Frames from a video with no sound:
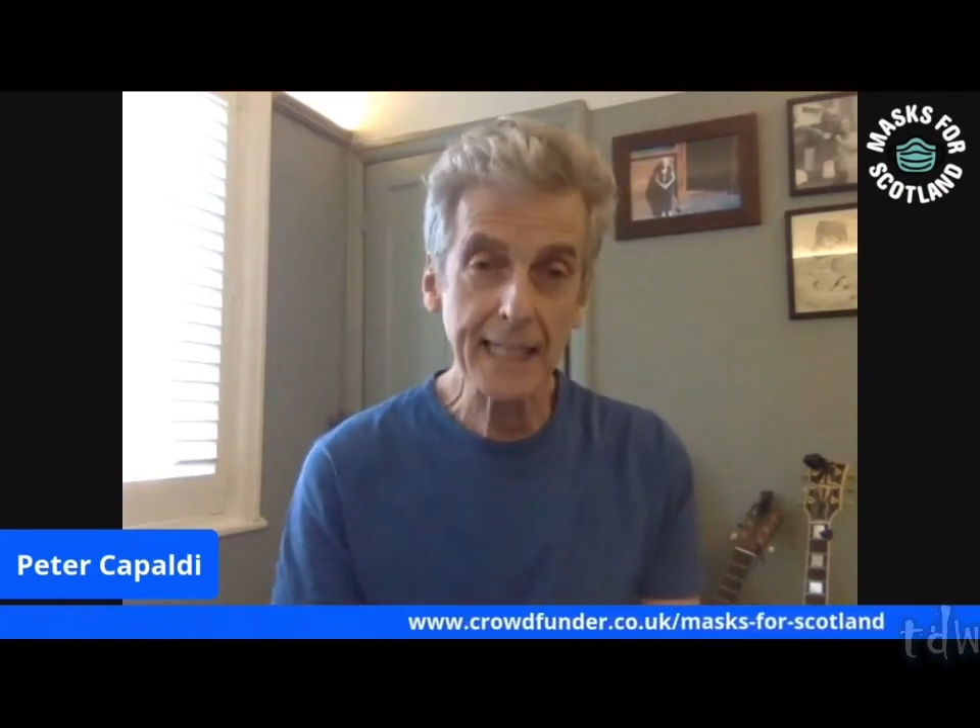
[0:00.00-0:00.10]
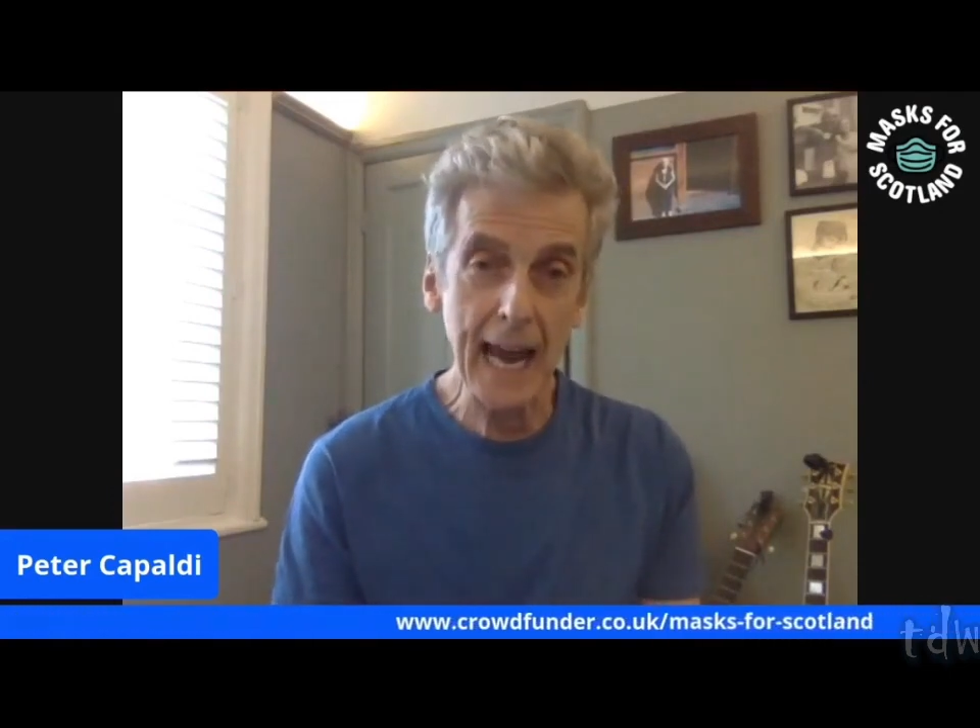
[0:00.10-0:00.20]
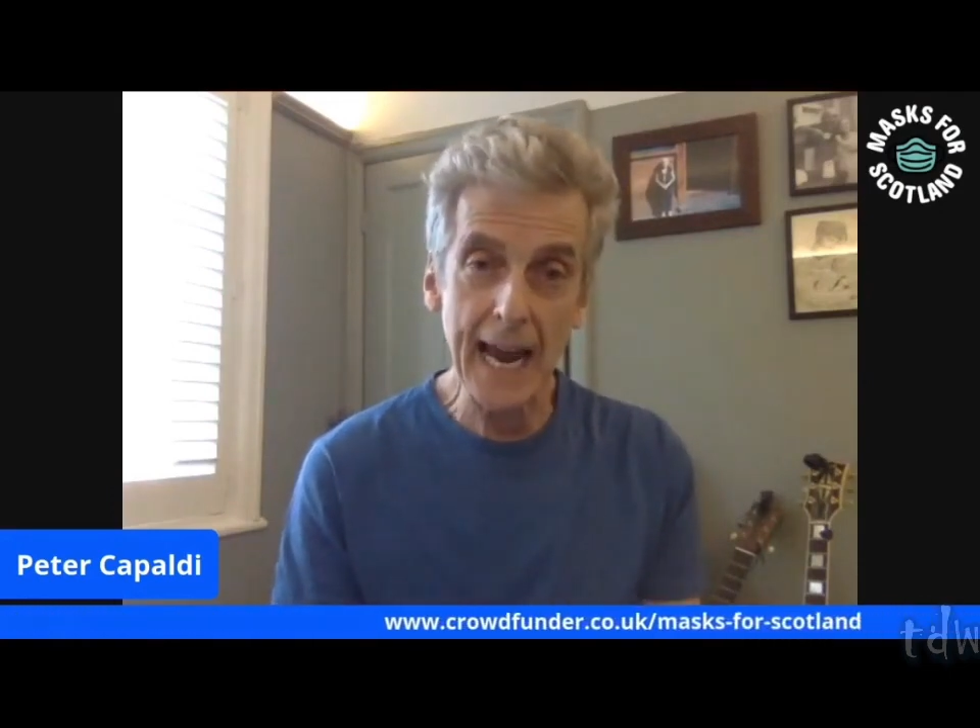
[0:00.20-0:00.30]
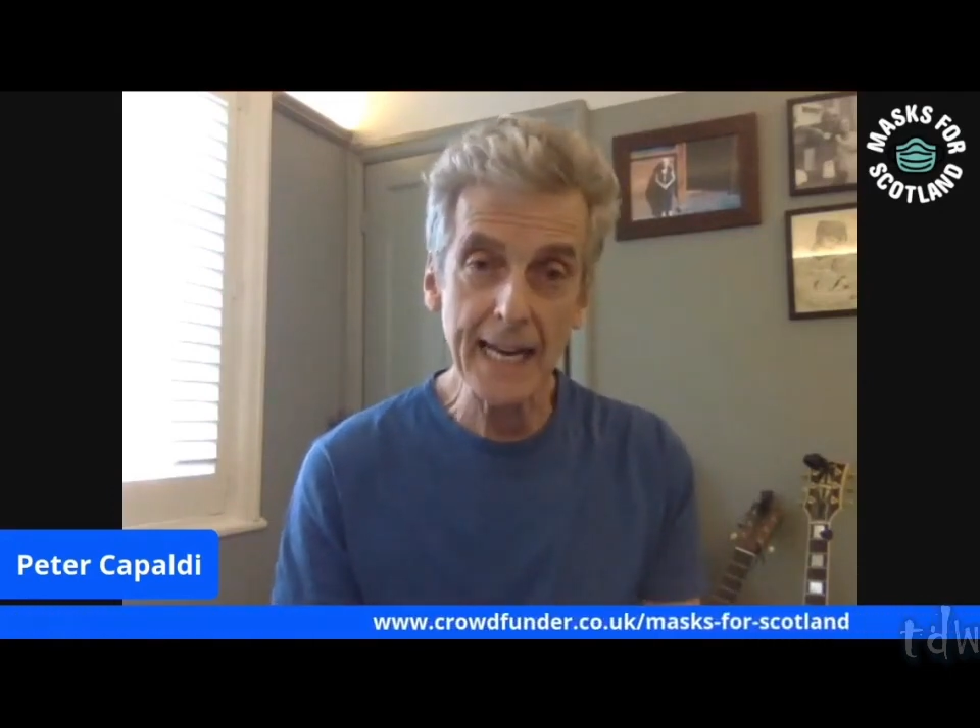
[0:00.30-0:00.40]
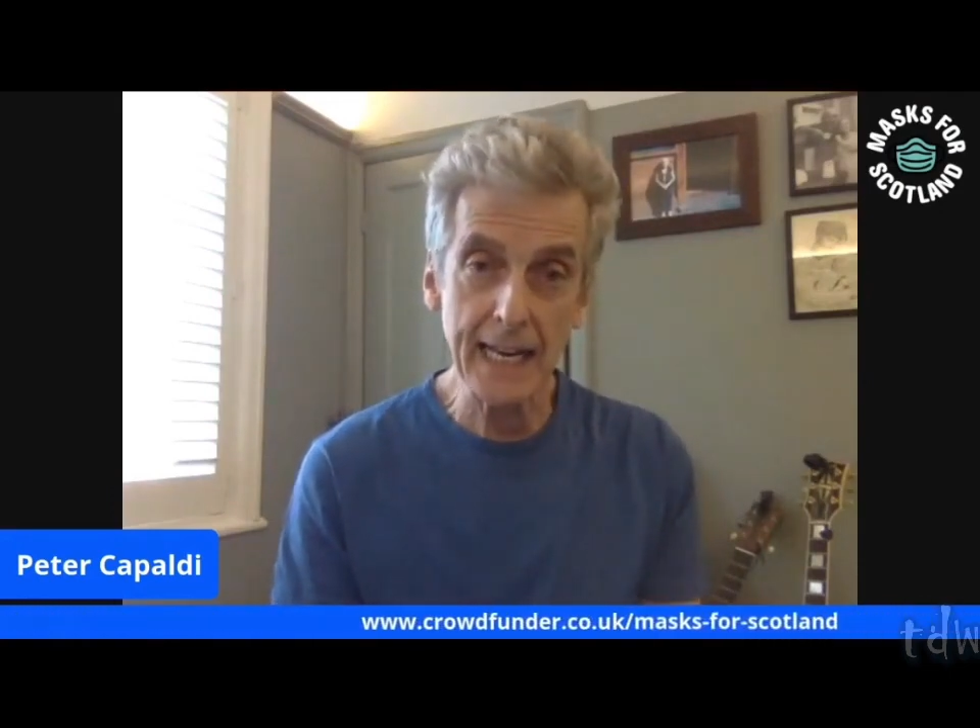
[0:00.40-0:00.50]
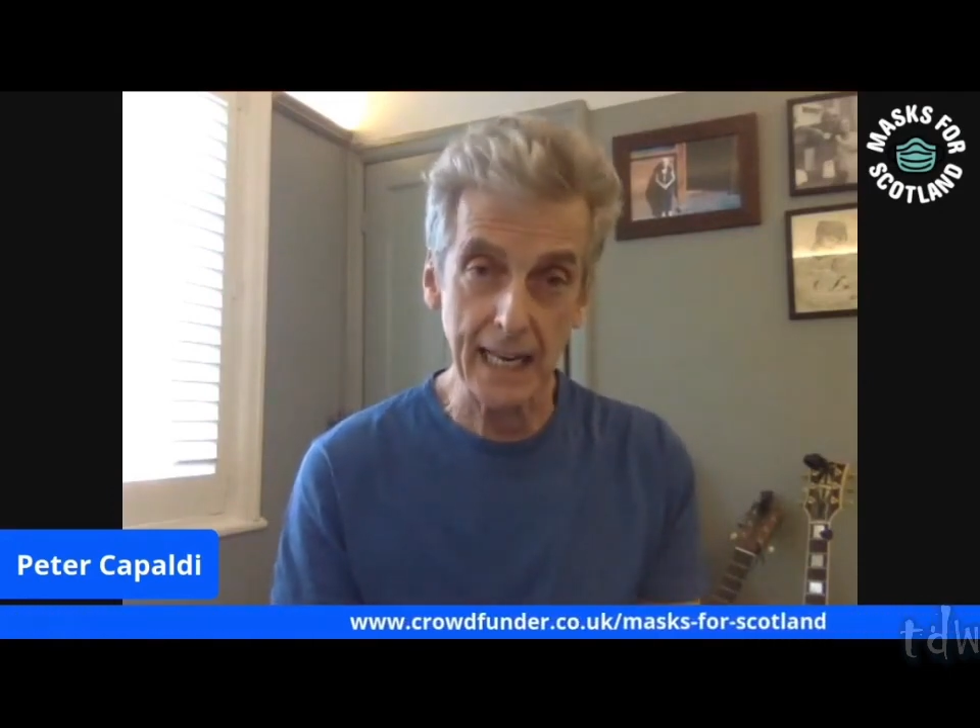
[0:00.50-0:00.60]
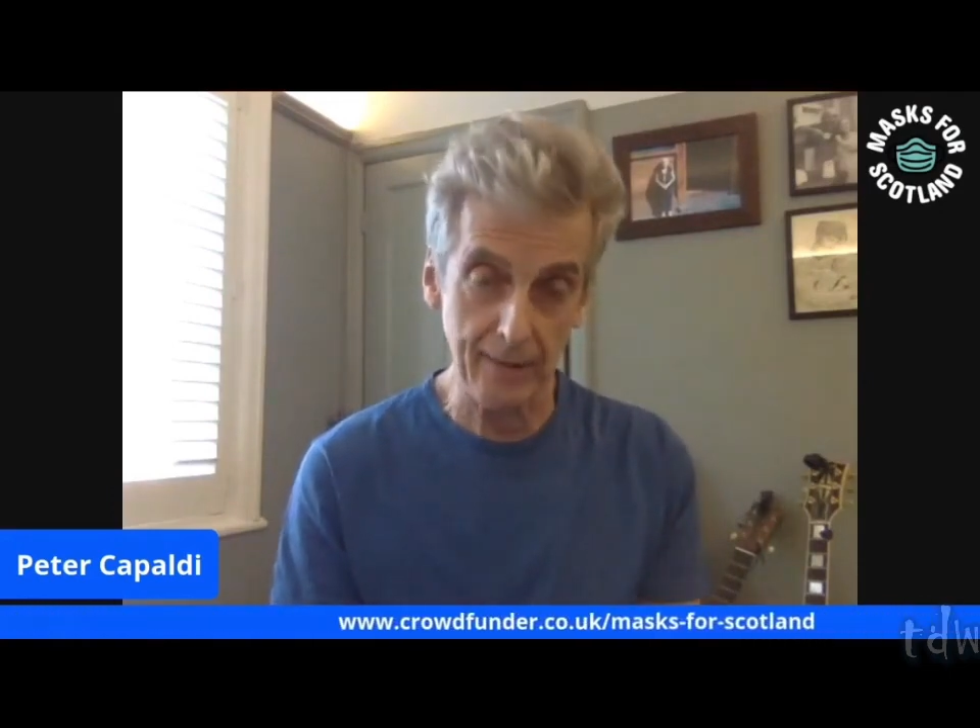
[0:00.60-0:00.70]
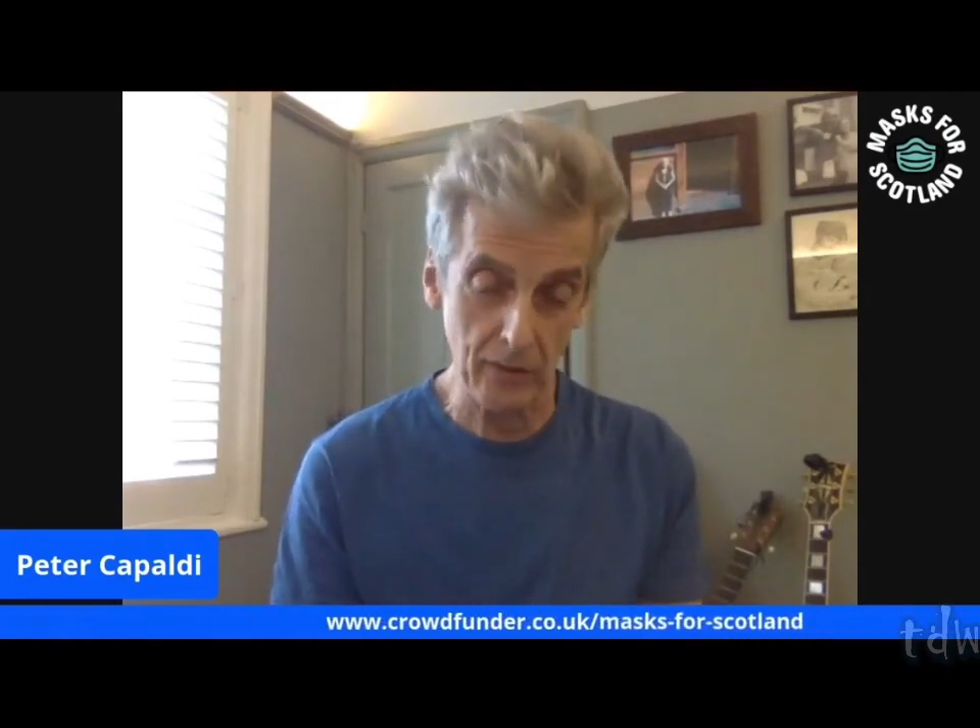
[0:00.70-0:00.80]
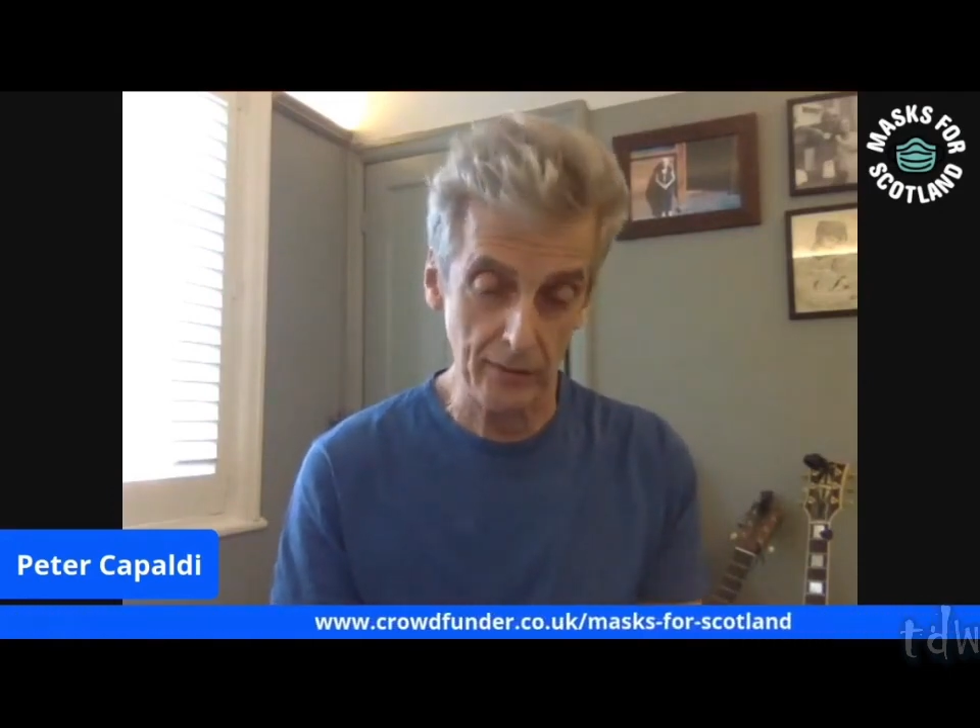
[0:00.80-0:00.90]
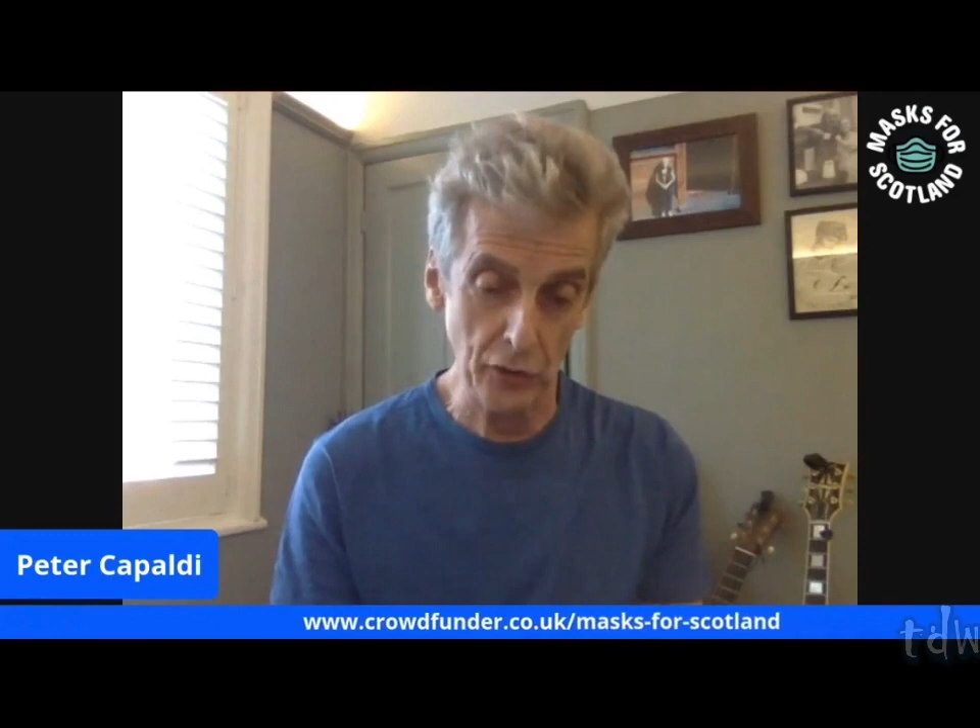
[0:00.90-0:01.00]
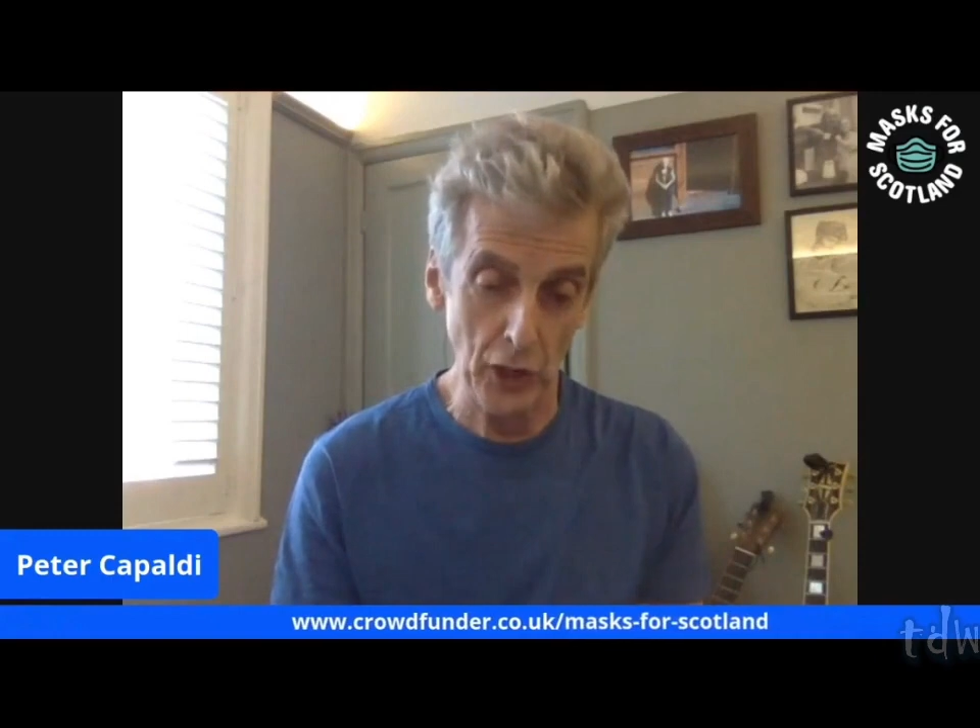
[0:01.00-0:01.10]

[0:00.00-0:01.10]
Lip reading: at any level